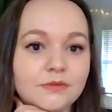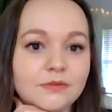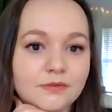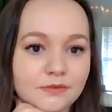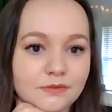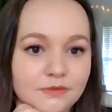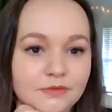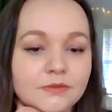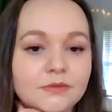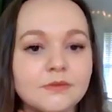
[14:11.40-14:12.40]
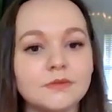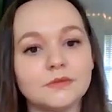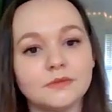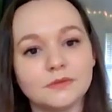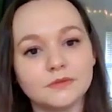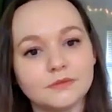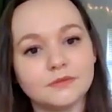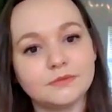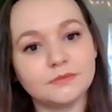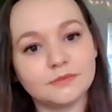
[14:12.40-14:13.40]

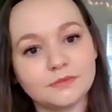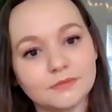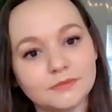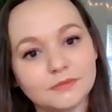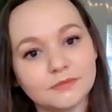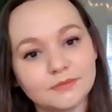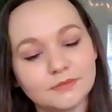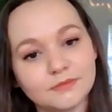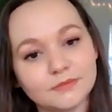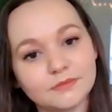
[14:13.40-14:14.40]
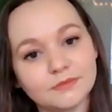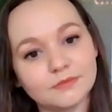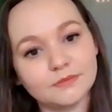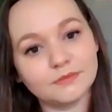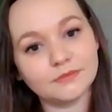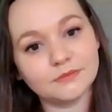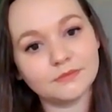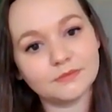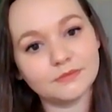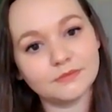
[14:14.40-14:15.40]

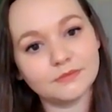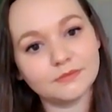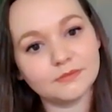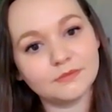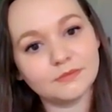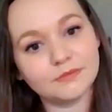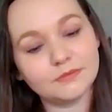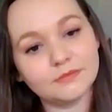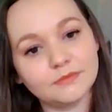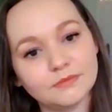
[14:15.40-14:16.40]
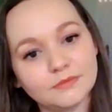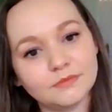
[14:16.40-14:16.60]
No words are spoken by the person on screen.